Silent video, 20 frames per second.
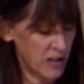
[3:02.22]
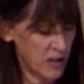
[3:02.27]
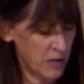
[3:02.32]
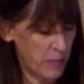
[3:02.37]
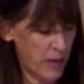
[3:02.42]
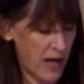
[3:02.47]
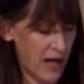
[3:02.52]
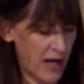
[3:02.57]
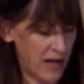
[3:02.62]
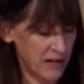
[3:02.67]

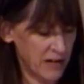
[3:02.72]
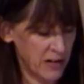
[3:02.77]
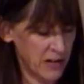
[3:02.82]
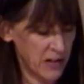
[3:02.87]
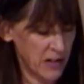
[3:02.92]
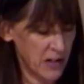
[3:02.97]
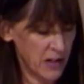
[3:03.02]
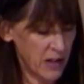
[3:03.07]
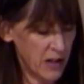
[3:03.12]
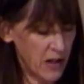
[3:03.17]

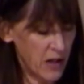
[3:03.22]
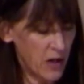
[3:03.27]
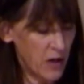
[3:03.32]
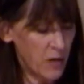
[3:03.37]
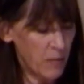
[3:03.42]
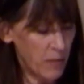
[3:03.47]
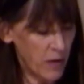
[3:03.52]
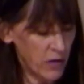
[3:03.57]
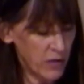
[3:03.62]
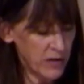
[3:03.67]
past,
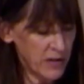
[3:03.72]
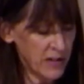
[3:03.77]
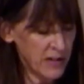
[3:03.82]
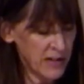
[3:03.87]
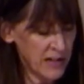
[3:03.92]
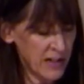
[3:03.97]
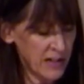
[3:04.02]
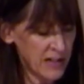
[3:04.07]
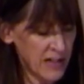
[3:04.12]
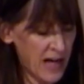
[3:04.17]

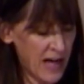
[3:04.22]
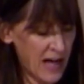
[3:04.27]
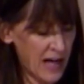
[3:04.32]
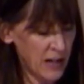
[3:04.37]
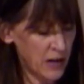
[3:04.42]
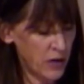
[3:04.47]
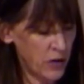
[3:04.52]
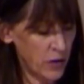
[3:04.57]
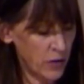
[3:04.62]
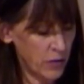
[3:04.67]
Moses has
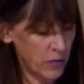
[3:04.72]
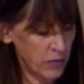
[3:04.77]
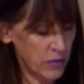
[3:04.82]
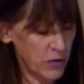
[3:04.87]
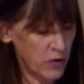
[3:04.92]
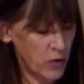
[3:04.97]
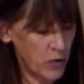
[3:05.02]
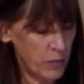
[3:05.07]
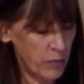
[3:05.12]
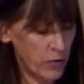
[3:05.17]
had those
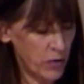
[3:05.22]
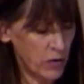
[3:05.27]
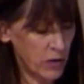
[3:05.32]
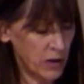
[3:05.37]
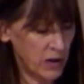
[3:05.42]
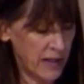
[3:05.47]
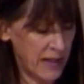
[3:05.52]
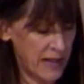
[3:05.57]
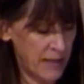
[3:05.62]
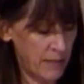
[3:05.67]
who
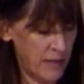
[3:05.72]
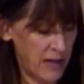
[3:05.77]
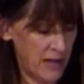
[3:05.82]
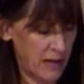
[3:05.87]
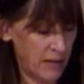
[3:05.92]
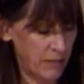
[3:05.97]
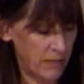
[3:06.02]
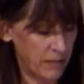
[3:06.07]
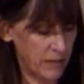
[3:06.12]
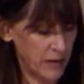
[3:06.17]
proclaim
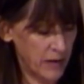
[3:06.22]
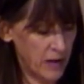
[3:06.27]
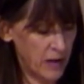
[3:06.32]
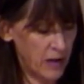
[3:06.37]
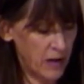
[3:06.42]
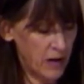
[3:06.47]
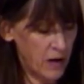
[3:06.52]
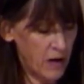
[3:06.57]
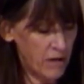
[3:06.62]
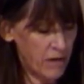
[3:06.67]
him,
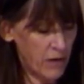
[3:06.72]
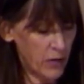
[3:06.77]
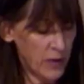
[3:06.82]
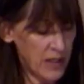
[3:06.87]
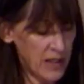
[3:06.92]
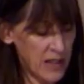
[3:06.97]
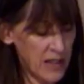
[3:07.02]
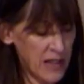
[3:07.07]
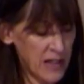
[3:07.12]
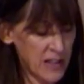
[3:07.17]
for
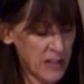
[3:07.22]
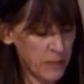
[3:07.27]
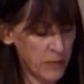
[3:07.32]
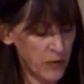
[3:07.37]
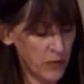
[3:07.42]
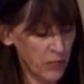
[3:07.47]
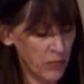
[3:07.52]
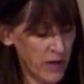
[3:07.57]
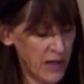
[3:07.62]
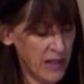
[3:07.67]
he has
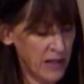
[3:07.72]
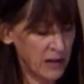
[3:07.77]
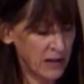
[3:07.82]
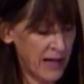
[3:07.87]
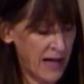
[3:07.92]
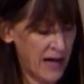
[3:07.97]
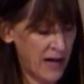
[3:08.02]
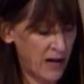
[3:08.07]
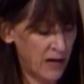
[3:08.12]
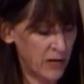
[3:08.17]
been read
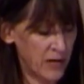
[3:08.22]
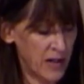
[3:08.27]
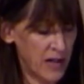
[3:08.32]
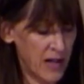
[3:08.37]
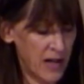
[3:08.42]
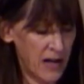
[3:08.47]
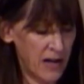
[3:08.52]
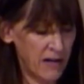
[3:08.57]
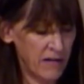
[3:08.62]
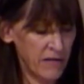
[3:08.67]
aloud
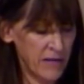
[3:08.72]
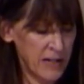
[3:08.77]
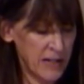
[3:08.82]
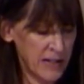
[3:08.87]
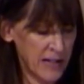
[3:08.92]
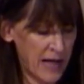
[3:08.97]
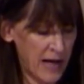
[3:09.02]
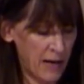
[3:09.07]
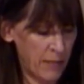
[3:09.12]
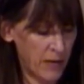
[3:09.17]
every
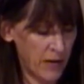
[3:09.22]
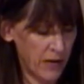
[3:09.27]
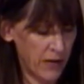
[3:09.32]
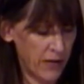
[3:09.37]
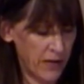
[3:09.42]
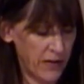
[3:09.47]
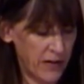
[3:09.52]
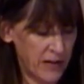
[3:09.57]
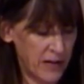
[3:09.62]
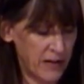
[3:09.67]
Sabbath
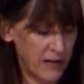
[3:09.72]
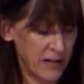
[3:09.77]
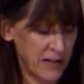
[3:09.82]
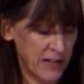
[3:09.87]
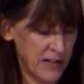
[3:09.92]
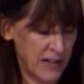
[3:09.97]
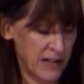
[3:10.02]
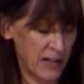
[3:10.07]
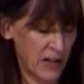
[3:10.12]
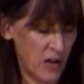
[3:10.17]
in the
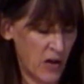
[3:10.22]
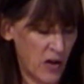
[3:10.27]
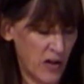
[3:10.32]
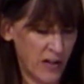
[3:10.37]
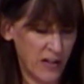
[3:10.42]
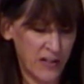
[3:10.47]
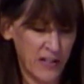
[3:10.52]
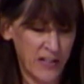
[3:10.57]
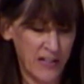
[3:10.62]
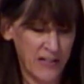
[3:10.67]

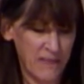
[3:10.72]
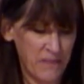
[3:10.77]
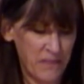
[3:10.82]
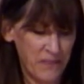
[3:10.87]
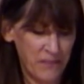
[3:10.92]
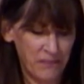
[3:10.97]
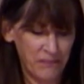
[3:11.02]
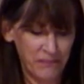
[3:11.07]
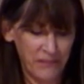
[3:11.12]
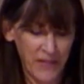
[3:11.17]
synagogues.
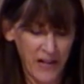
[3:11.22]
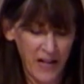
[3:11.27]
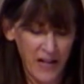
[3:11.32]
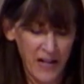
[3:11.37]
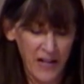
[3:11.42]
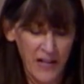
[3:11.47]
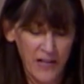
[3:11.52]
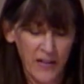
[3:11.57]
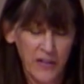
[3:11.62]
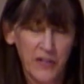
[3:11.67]

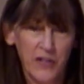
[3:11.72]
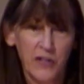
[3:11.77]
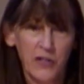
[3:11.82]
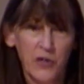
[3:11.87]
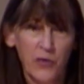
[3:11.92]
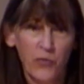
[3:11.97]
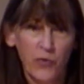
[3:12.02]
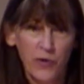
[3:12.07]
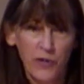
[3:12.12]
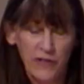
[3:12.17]
This is
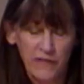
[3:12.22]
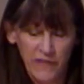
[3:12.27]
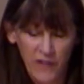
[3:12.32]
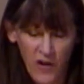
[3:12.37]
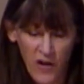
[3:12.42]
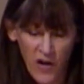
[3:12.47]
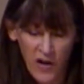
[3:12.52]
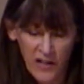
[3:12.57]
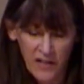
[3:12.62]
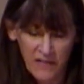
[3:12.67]
the word of
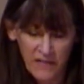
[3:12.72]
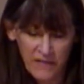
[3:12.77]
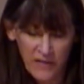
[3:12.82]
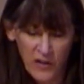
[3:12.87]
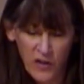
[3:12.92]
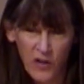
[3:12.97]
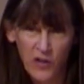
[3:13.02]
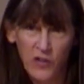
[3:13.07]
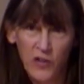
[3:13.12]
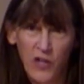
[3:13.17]
God for
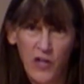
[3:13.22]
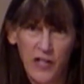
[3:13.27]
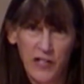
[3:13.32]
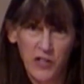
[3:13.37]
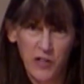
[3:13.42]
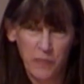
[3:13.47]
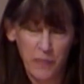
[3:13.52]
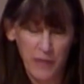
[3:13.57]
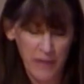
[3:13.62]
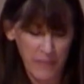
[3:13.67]
all
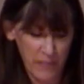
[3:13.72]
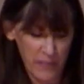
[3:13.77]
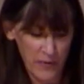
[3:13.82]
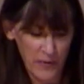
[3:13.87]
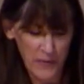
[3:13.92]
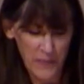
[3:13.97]
God's people.